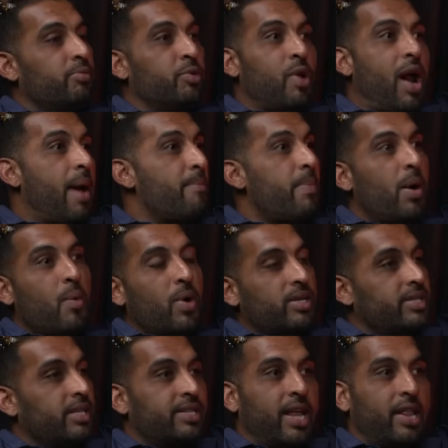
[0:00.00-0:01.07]
Grandma
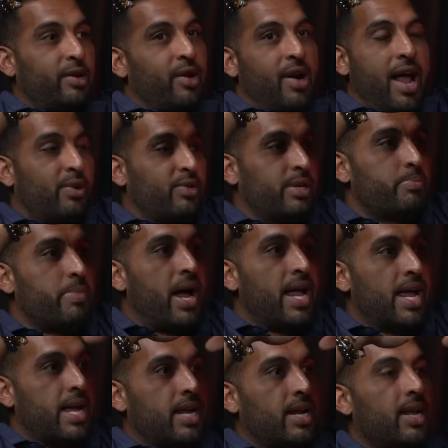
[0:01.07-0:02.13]
wants to sell her house and
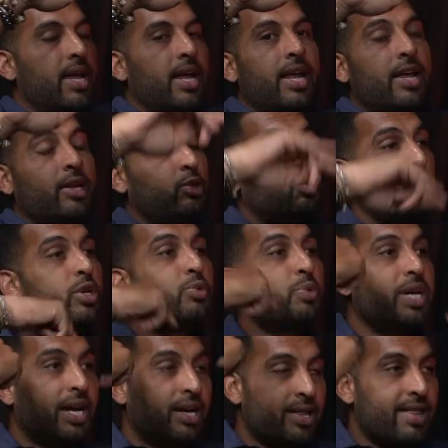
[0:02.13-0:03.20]
buy it. Soon as
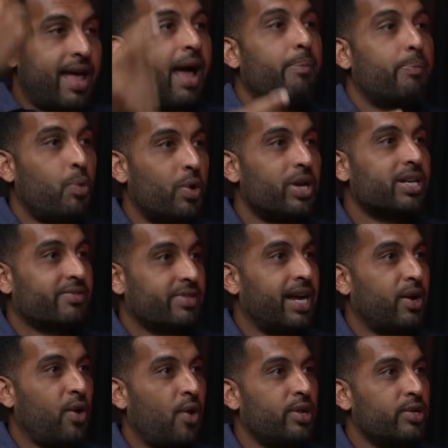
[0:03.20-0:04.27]
we get to that point of
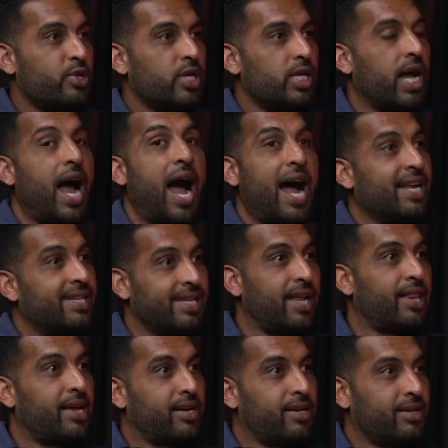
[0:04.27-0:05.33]
psychology, I
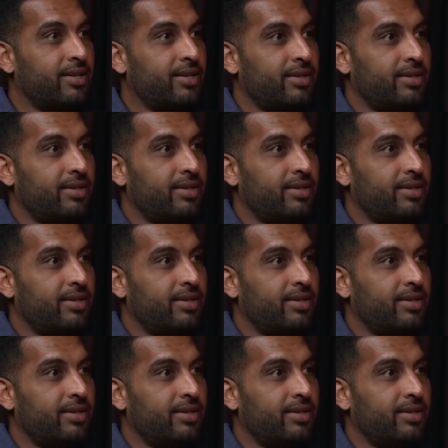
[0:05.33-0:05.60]
sell it.